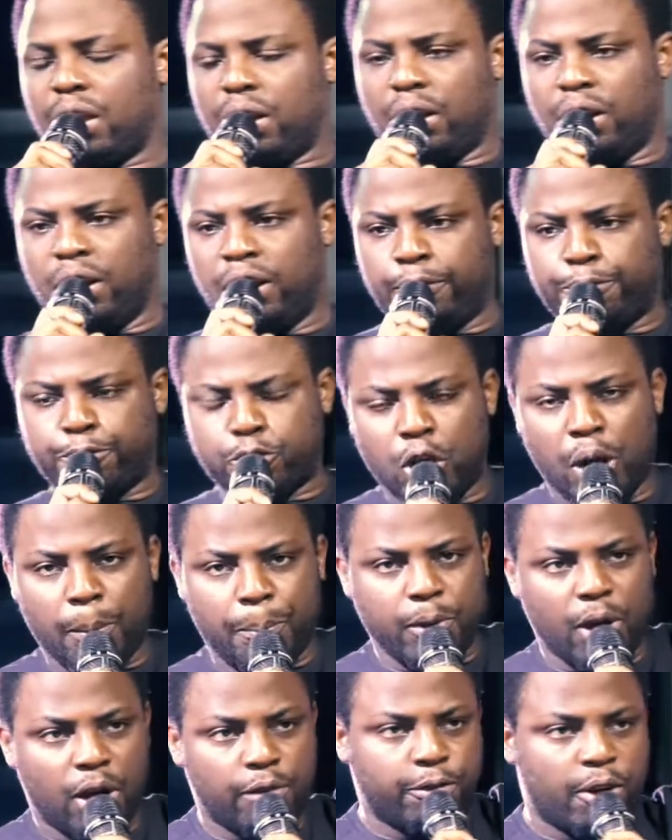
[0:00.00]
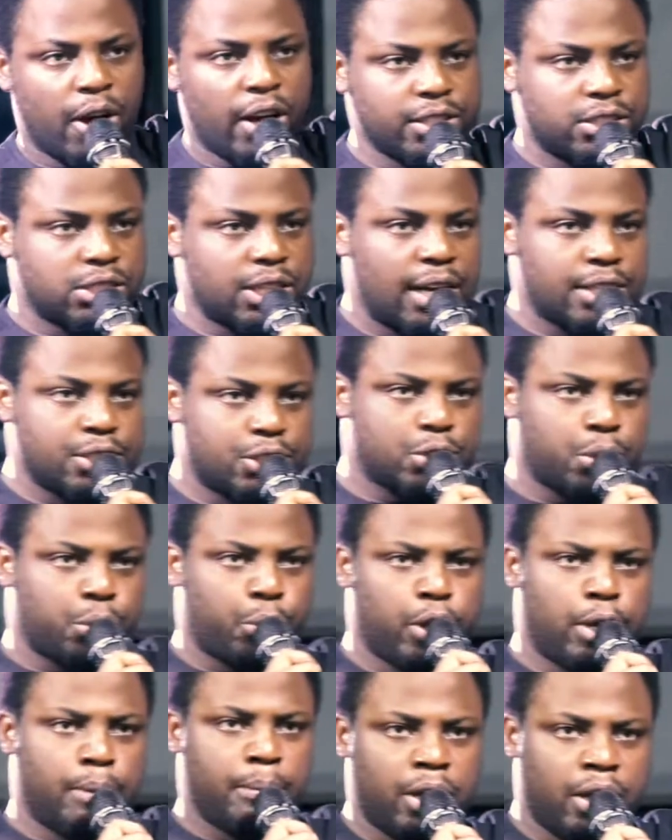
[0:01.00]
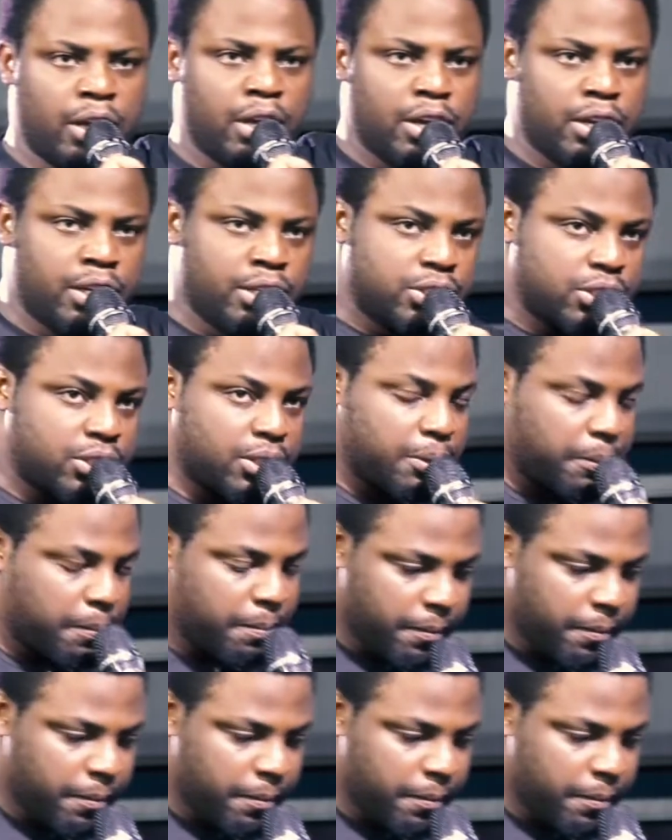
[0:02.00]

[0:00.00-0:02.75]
Lift up your voice and scream it.